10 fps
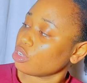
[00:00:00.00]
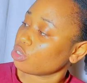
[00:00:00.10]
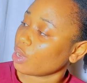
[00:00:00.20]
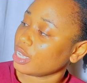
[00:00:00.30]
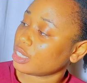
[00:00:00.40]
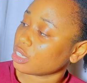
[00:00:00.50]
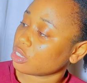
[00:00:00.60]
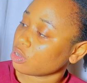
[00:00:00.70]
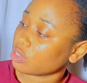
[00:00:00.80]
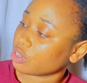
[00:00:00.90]
So it's a
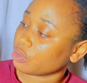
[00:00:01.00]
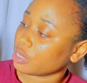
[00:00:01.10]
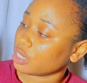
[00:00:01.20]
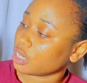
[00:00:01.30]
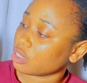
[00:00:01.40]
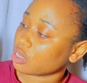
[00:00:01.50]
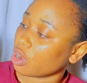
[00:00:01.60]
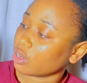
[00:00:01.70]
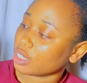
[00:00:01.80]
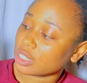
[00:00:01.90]
sunscreen. It's
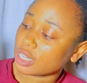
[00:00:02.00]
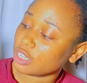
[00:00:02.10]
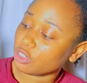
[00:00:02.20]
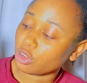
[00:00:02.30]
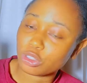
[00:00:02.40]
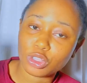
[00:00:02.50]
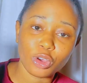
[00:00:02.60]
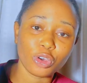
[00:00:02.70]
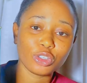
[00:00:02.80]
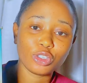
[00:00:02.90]
called the Skin Doctor
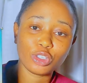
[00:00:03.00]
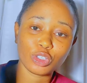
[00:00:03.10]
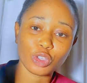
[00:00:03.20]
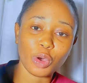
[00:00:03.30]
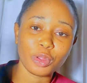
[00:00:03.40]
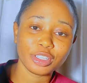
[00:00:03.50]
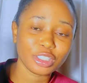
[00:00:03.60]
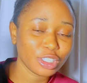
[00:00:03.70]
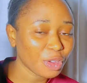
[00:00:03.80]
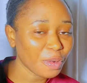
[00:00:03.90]

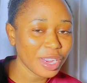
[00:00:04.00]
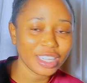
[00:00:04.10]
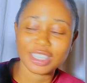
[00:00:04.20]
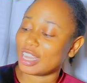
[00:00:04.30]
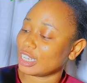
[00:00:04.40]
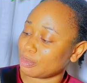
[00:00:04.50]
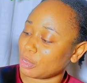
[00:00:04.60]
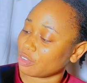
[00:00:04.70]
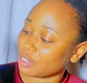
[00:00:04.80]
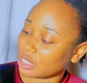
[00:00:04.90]
Sunscreen
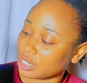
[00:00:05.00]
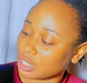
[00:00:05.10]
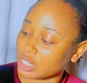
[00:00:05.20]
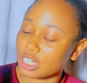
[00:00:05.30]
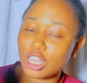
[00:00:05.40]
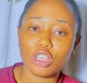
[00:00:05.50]
SPF 60.